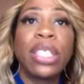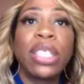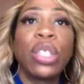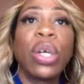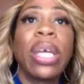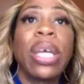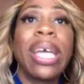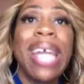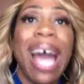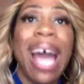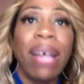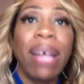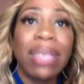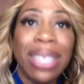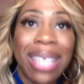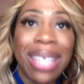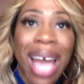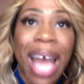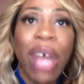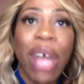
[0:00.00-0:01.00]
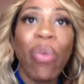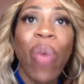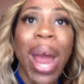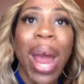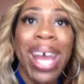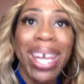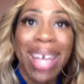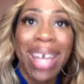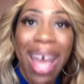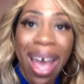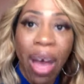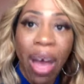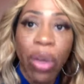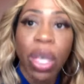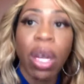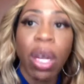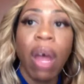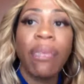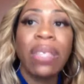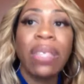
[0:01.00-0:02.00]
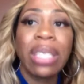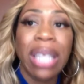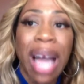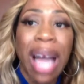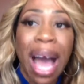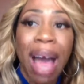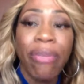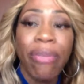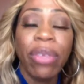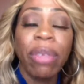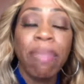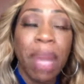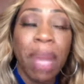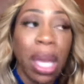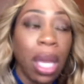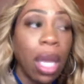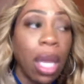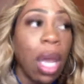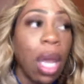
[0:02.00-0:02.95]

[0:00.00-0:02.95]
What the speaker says: So get out tonight, right now. Get off this live with me.